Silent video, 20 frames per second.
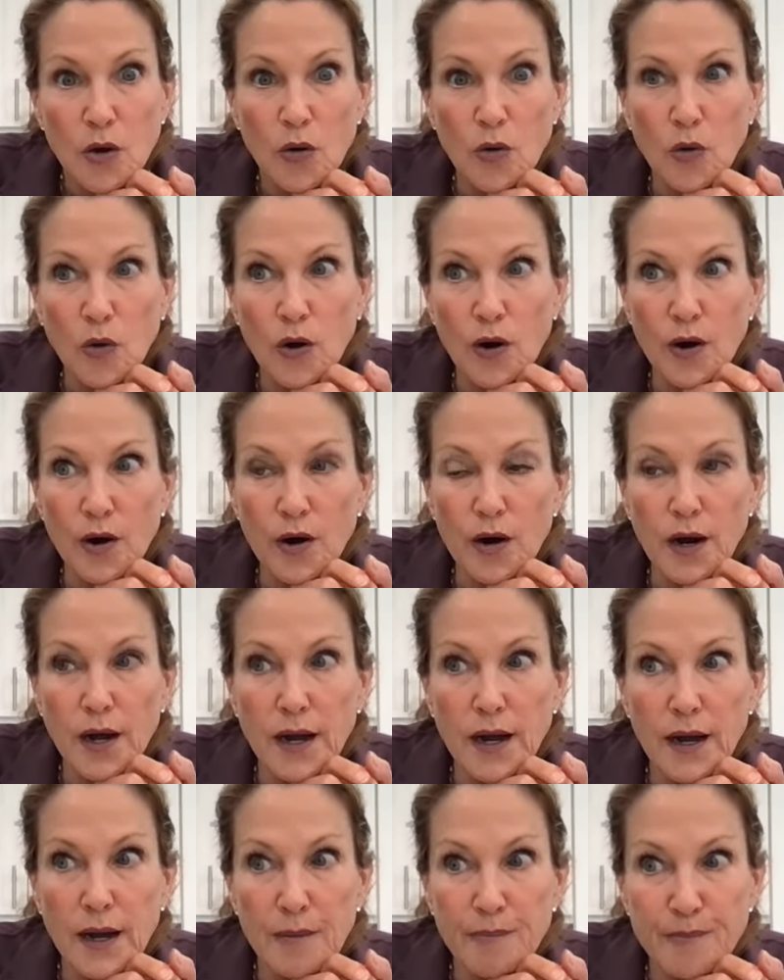or
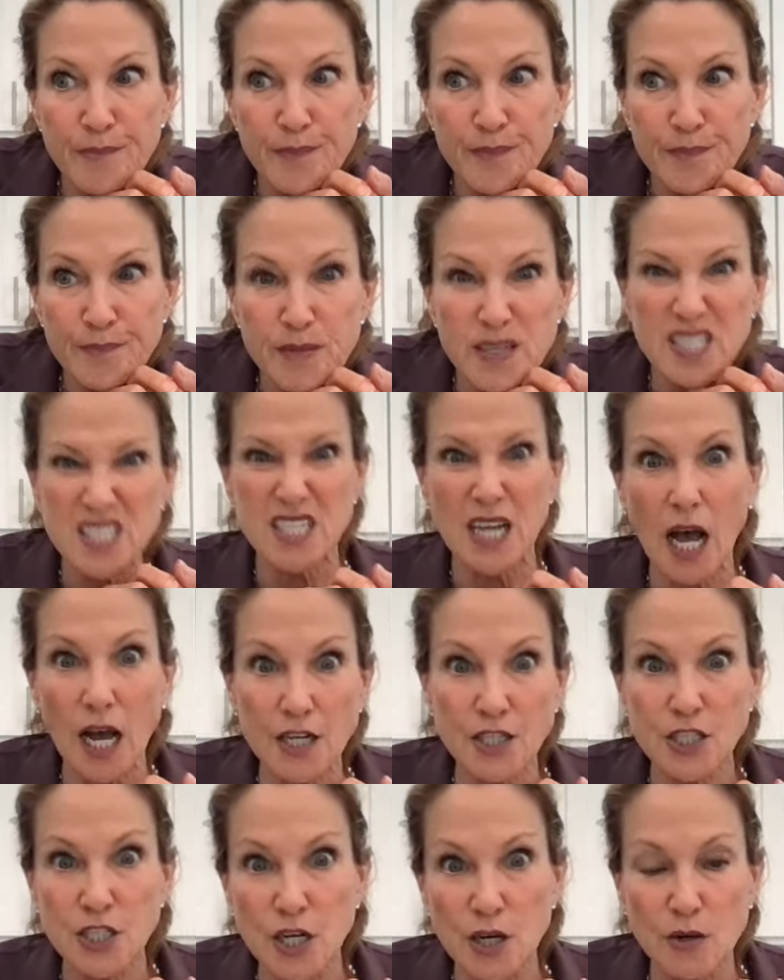um,
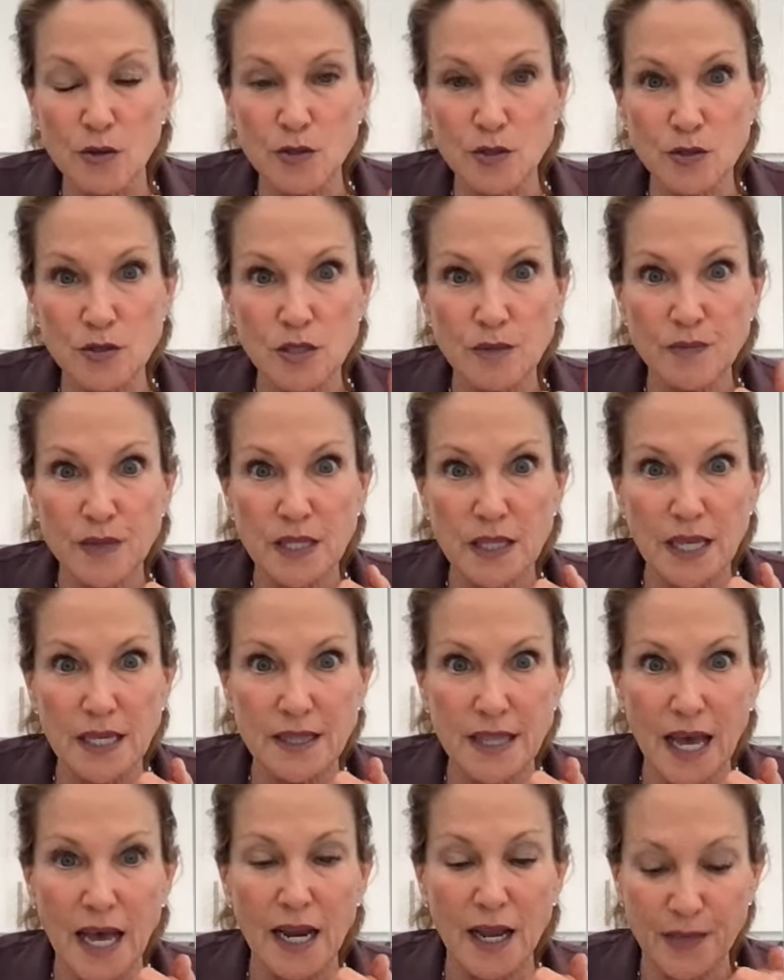pistachios or something
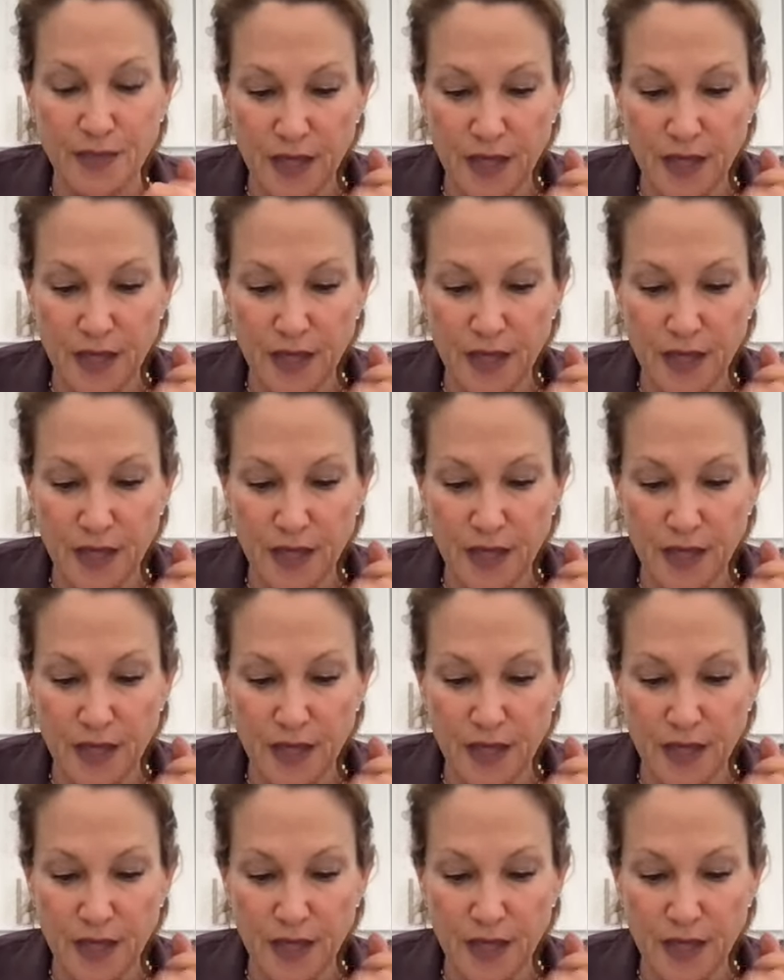like that.